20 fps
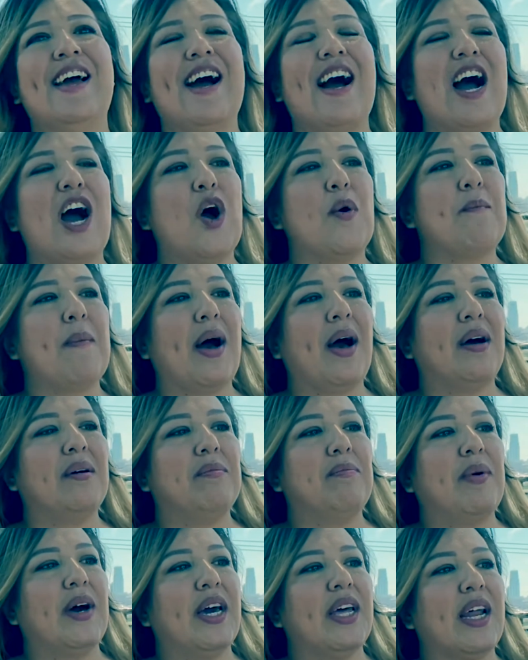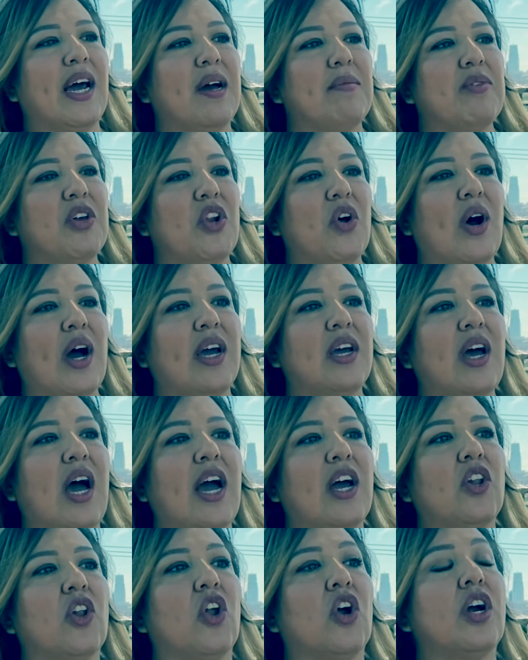
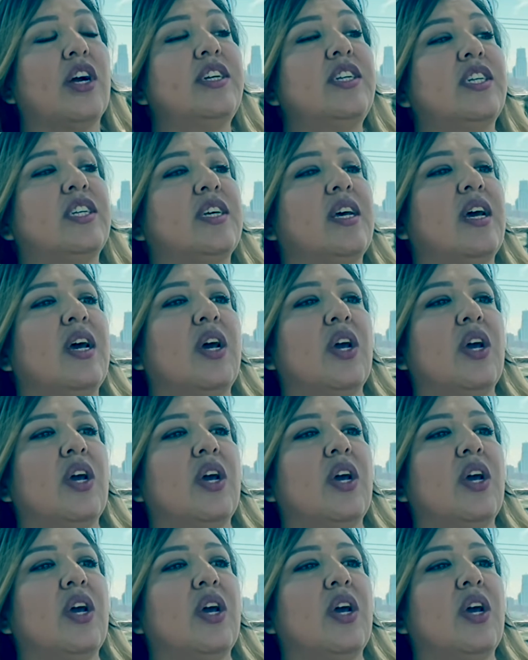I learned,